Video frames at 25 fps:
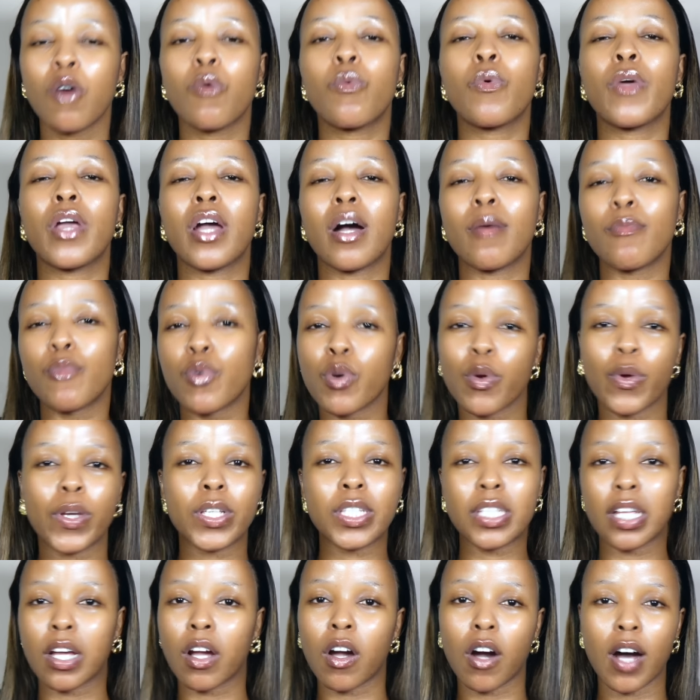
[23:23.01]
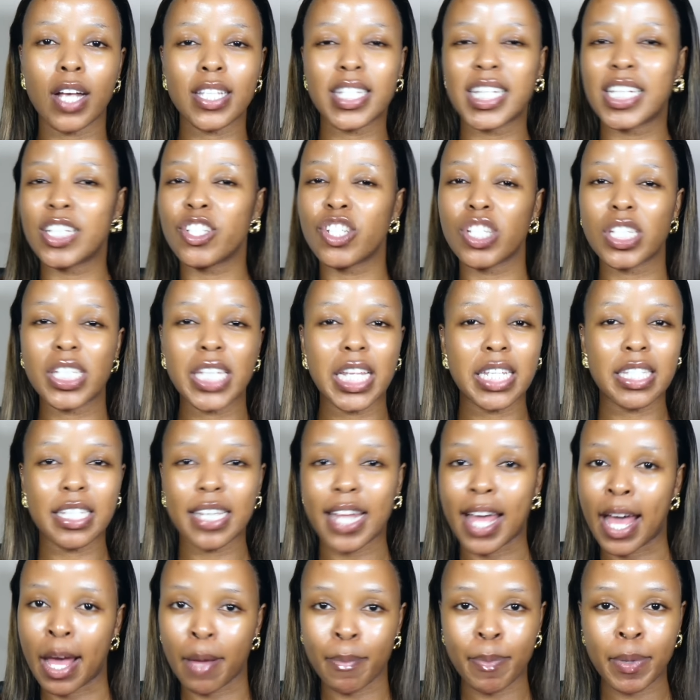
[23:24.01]
where I'm requesting cars and it just doesn't
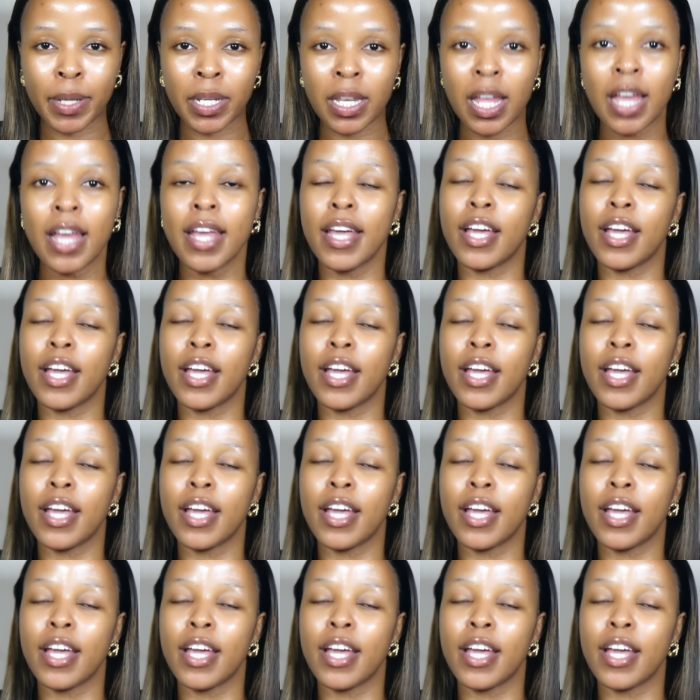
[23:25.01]
happen.